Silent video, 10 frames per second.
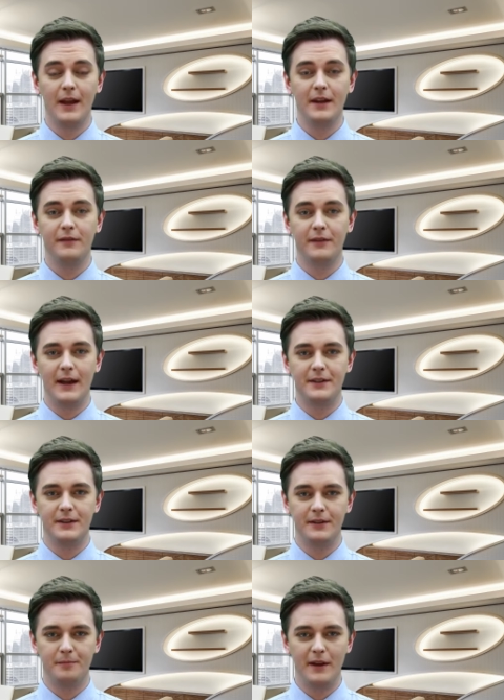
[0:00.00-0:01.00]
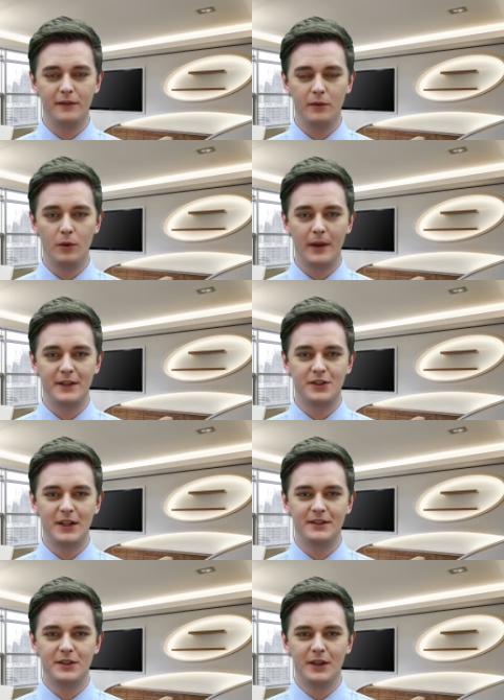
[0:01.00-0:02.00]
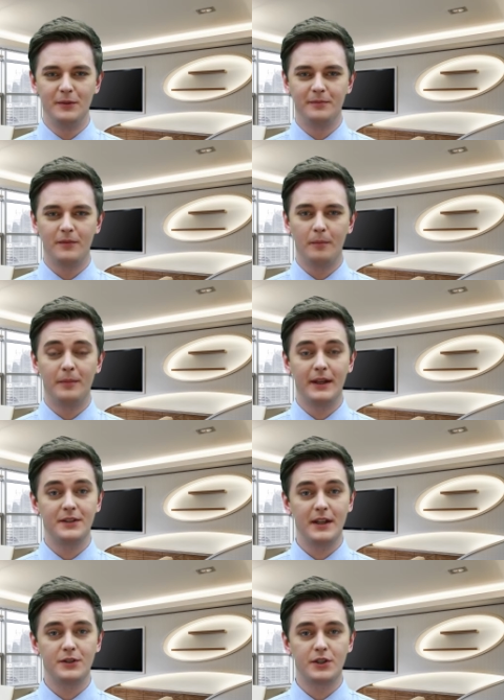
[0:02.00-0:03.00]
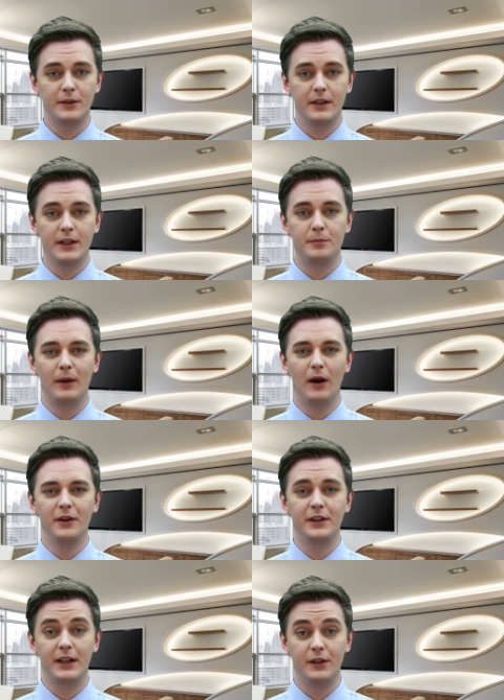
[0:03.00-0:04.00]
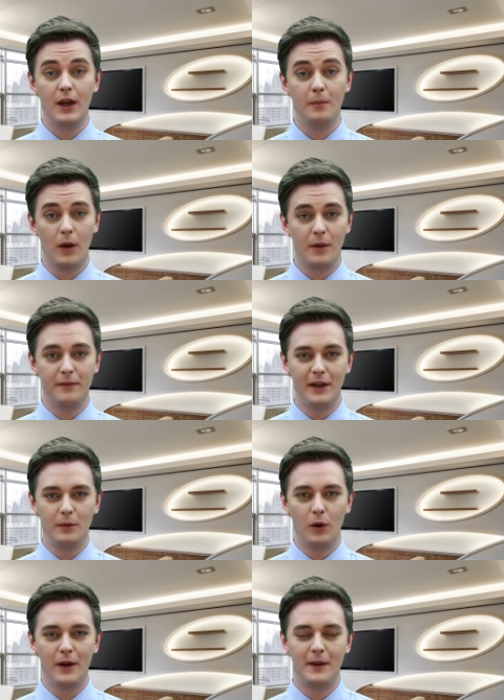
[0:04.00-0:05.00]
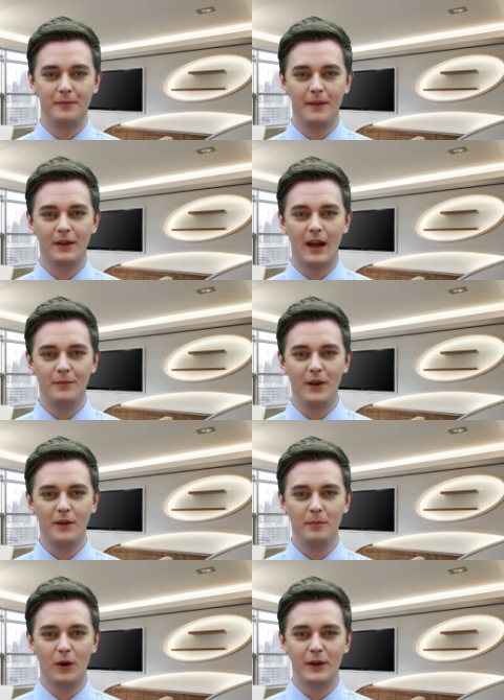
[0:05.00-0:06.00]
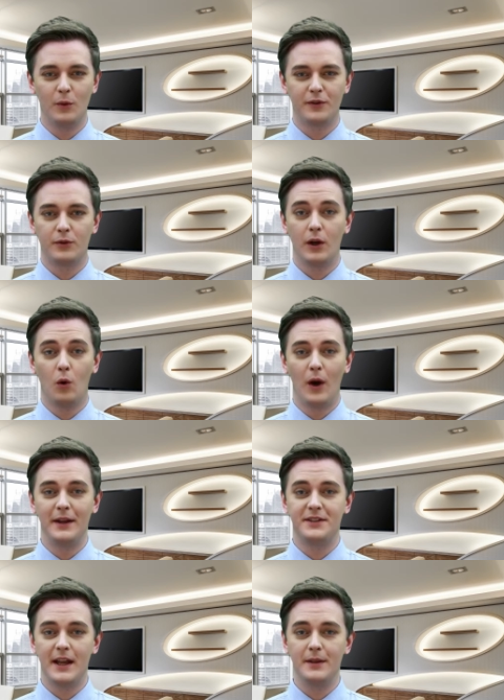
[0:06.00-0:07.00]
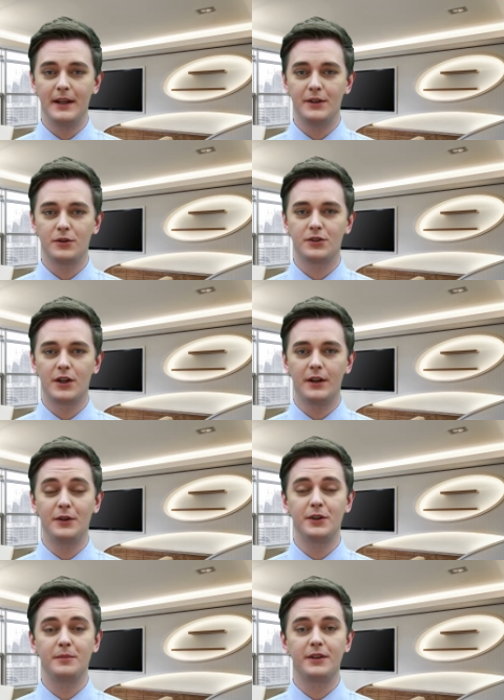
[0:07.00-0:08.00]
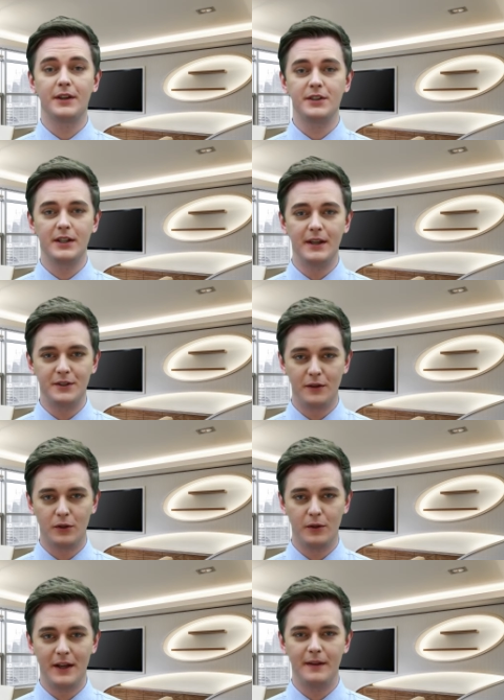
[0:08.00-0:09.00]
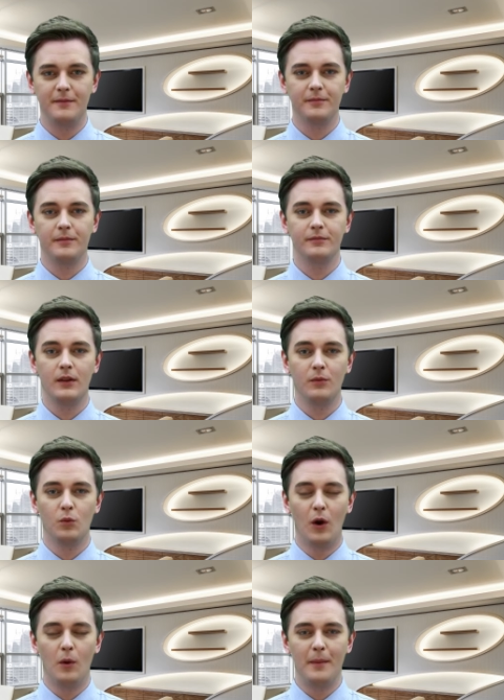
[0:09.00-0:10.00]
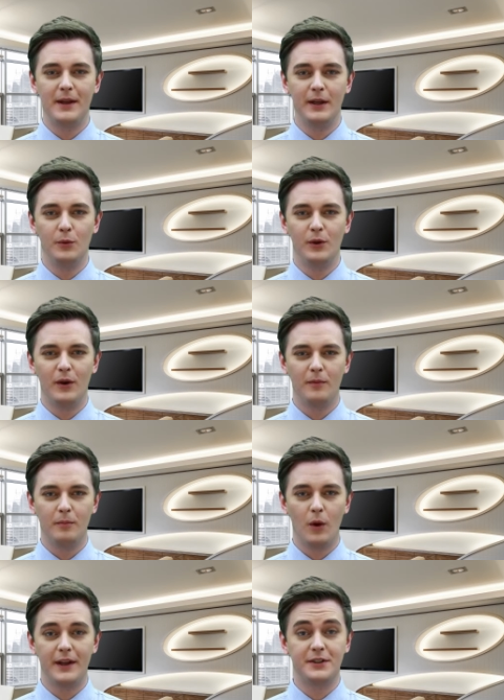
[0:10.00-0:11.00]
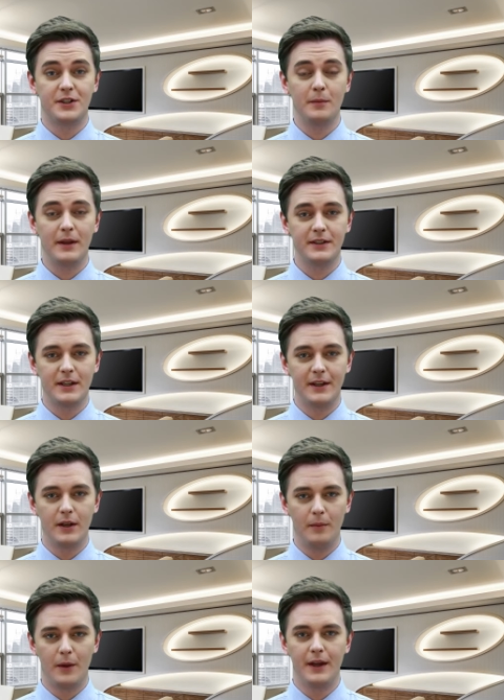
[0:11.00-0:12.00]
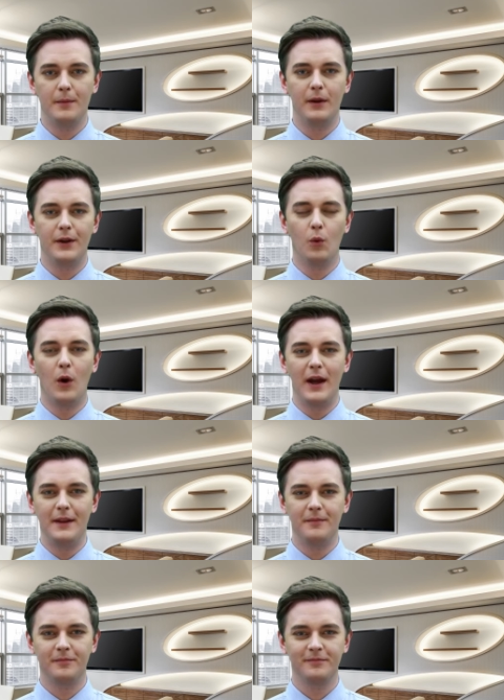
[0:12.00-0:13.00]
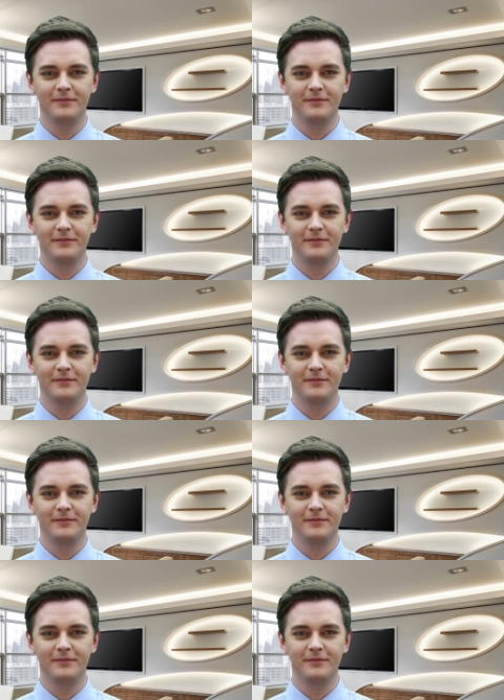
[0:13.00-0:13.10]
In fact, if a lawyer cheats you, he is instantly disbarred and can no longer be a lawyer. And no lawyer would throw away 10 years of studies and 30 years of career. While many who are not lawyers simply take the money and run away.